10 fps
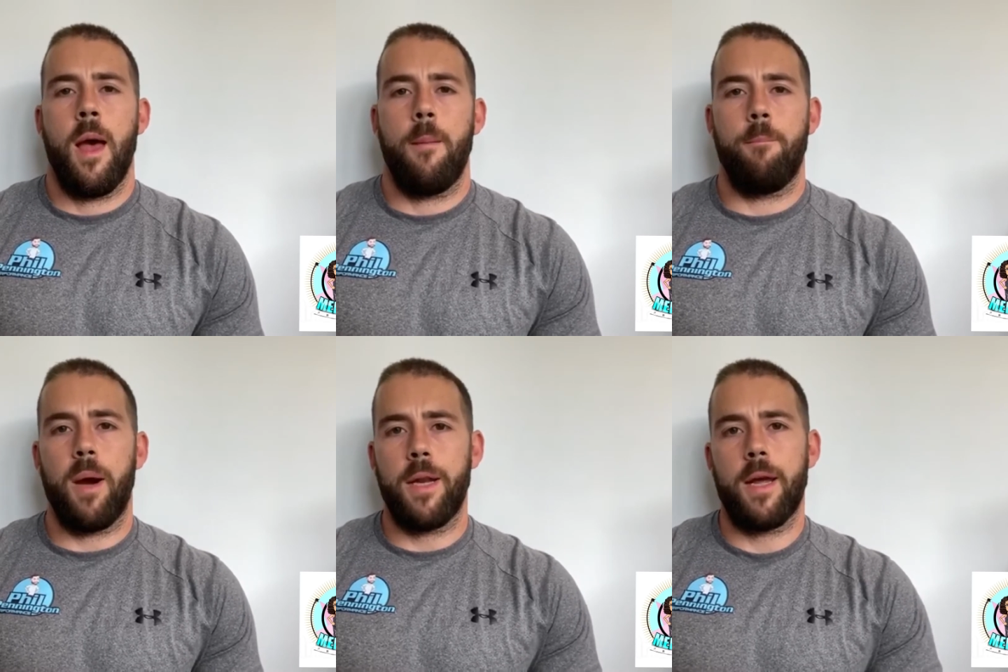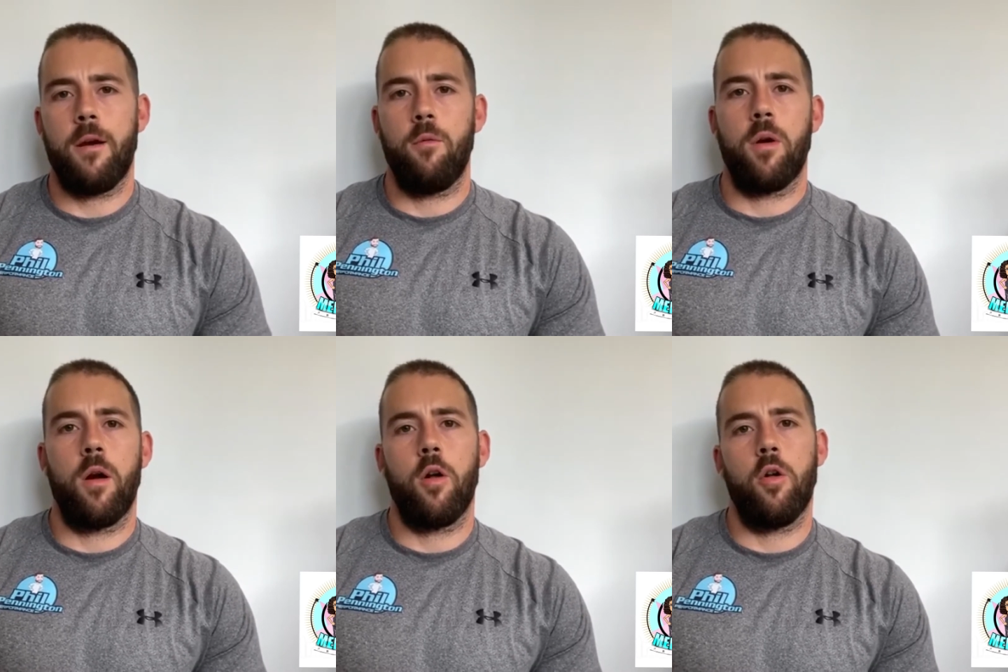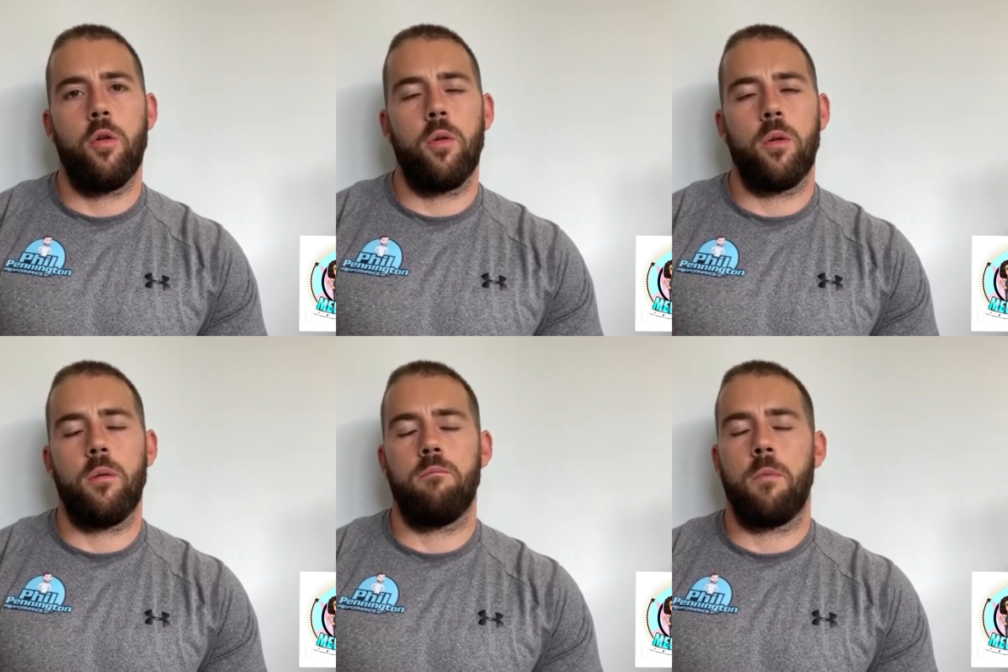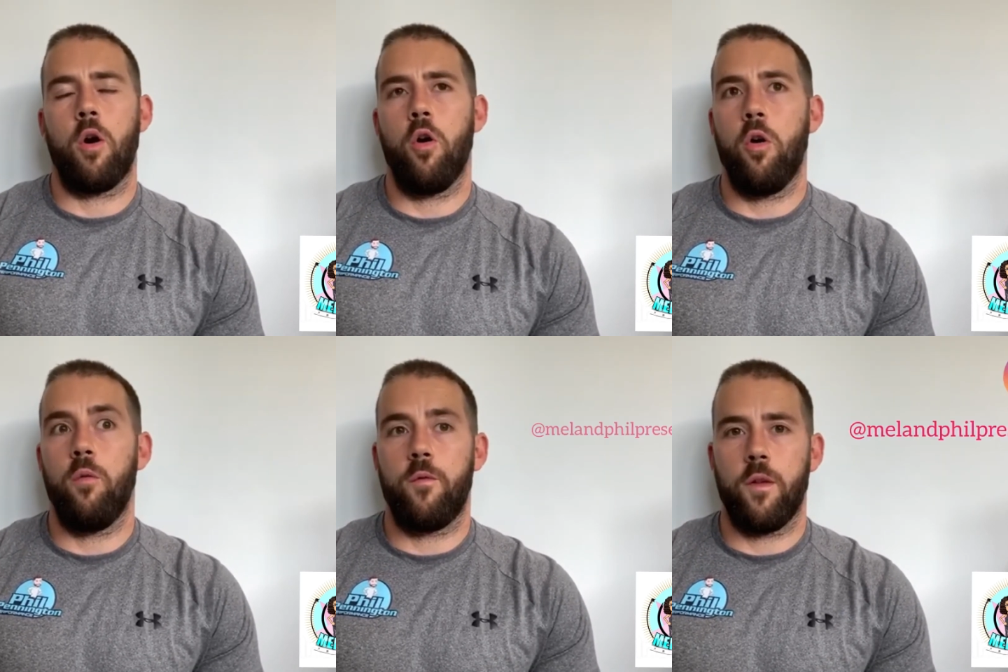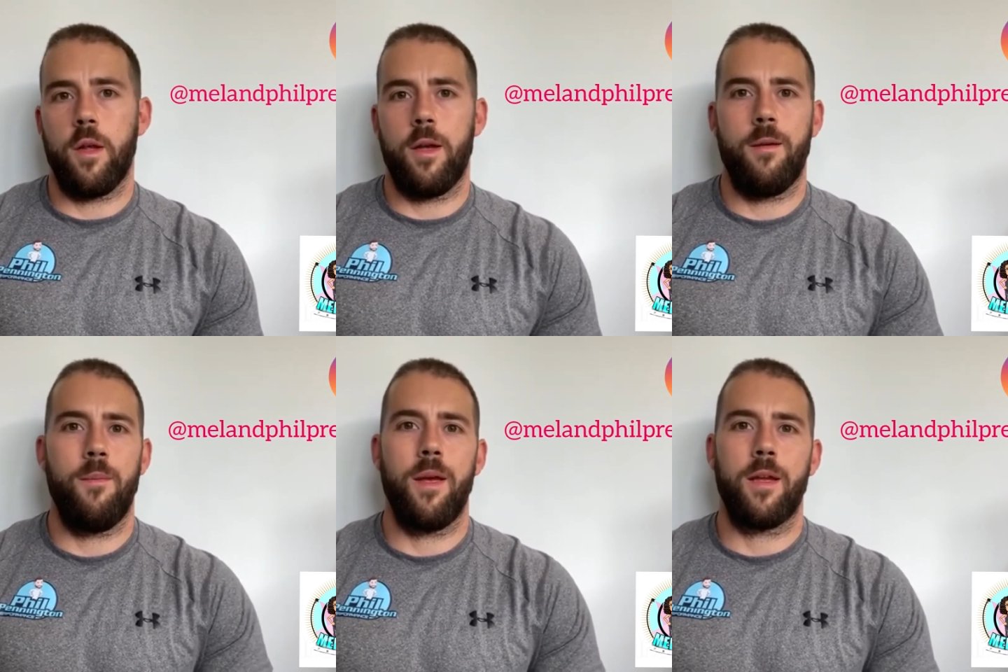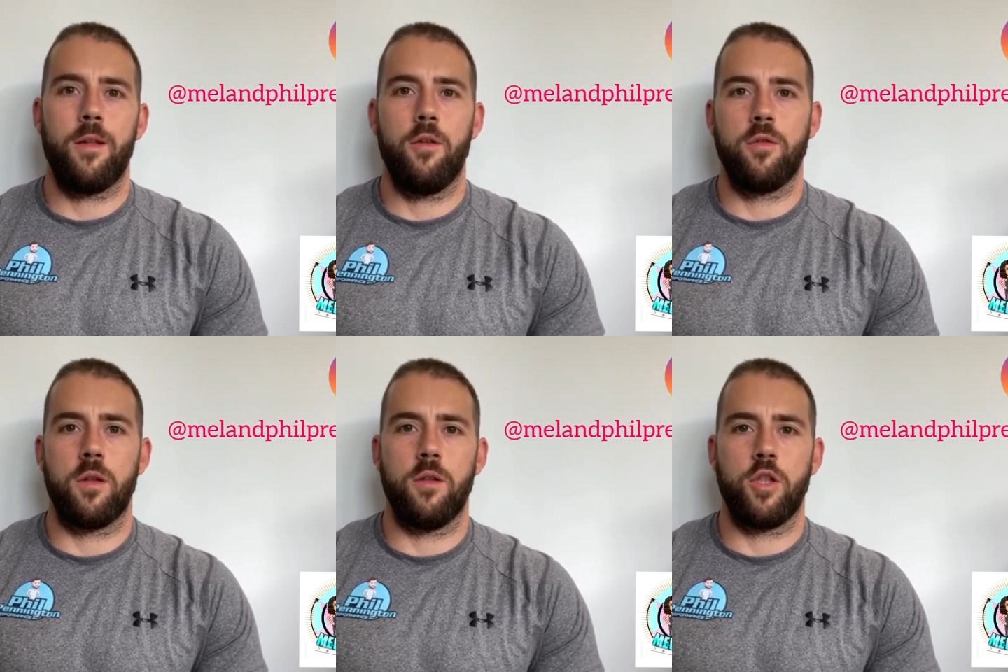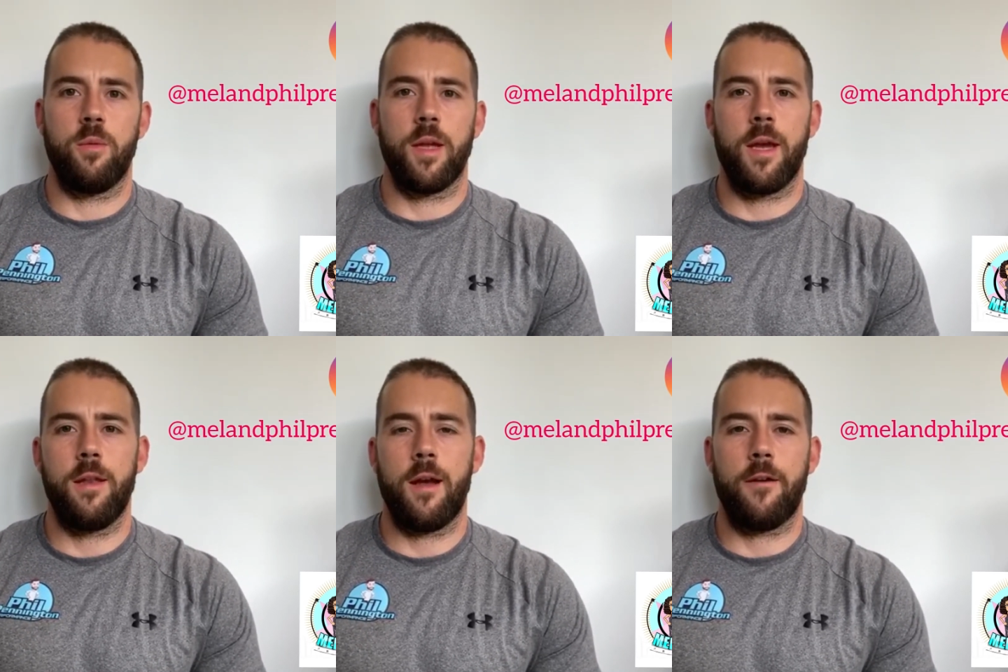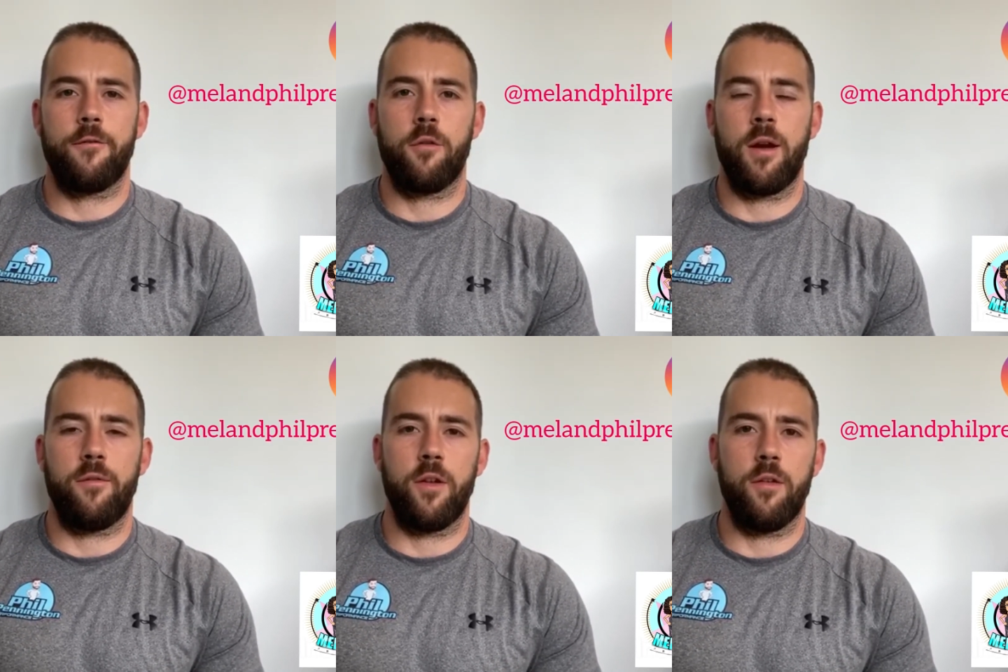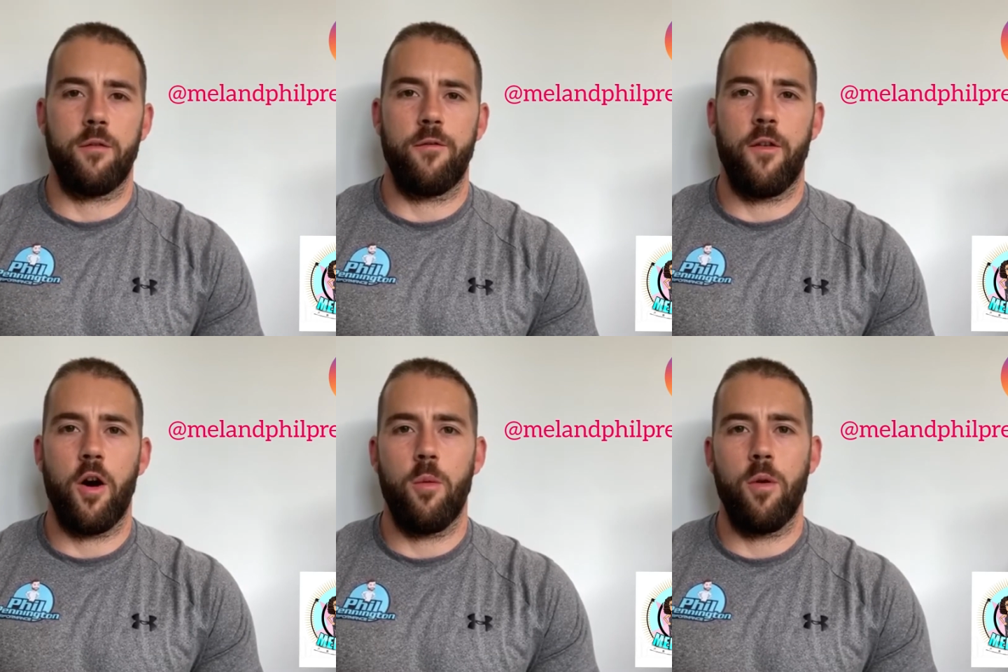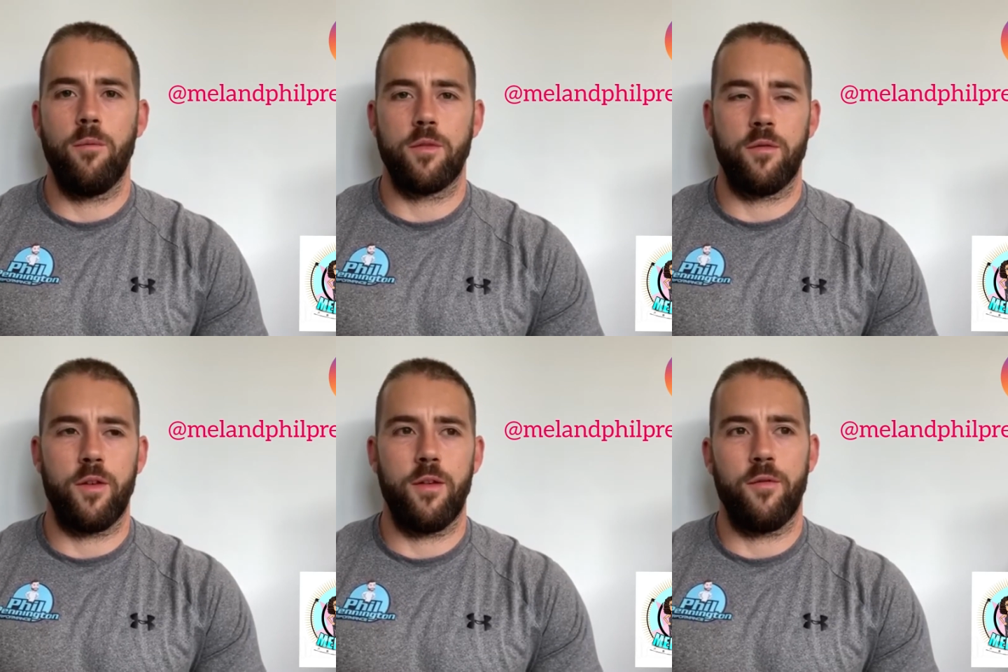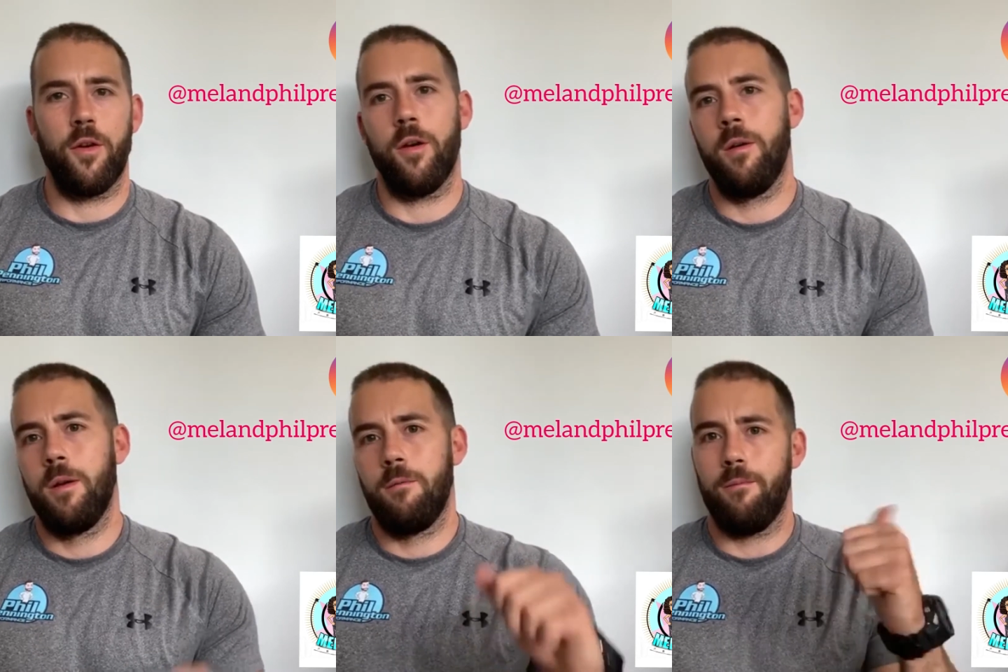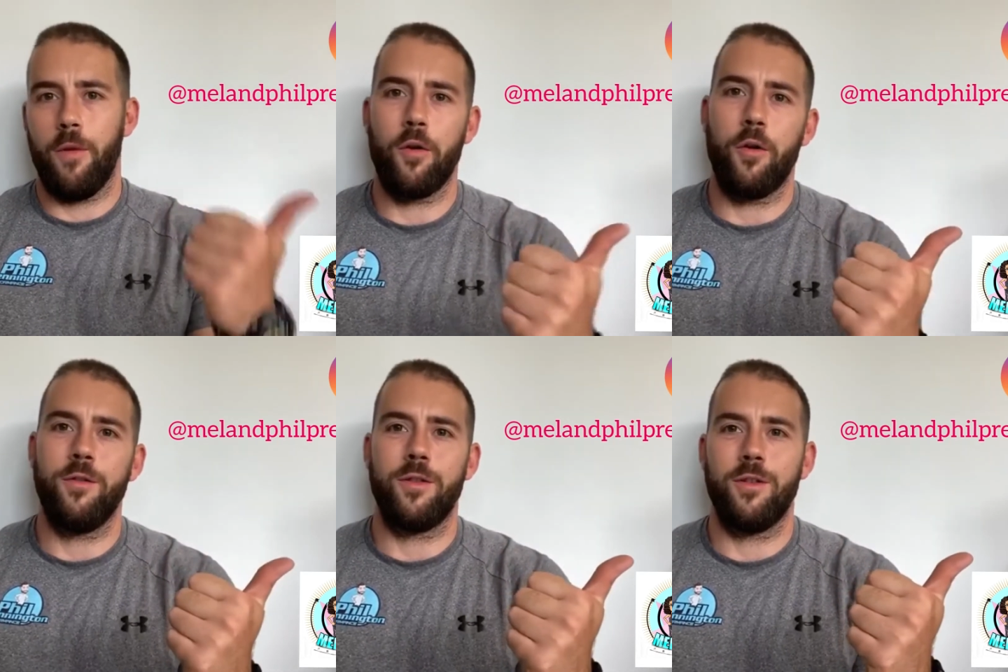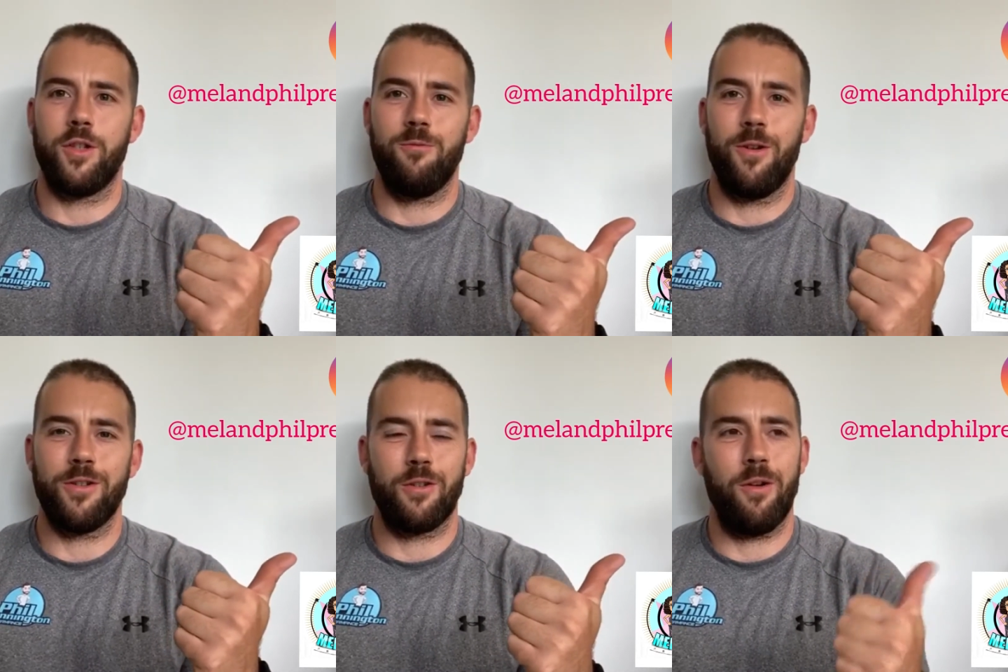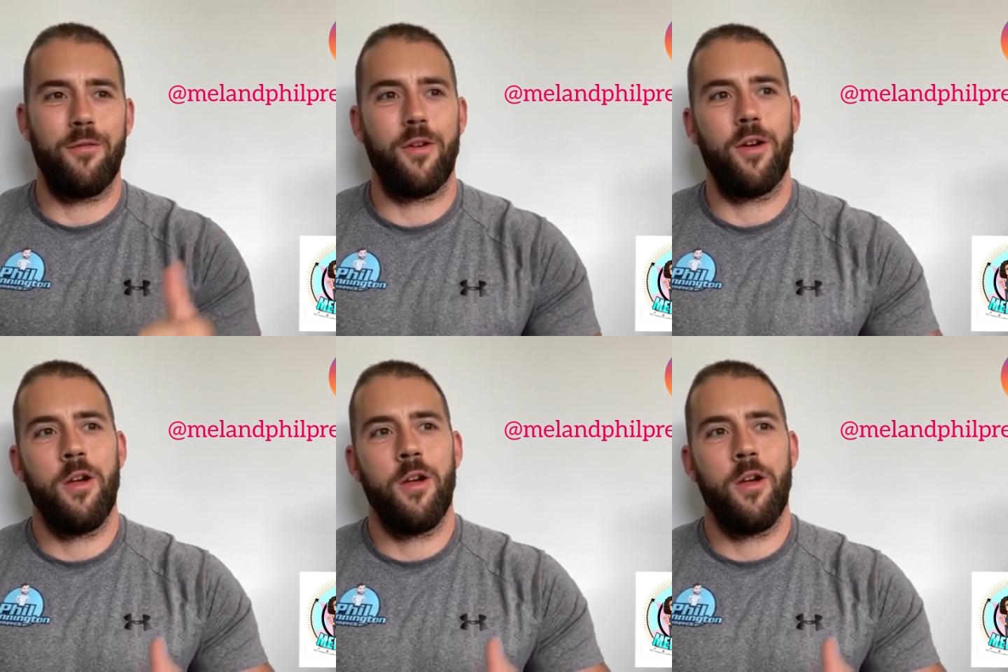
By now we're all hopefully making use of the gym again after having 4 months of either not going to the gym whatsoever,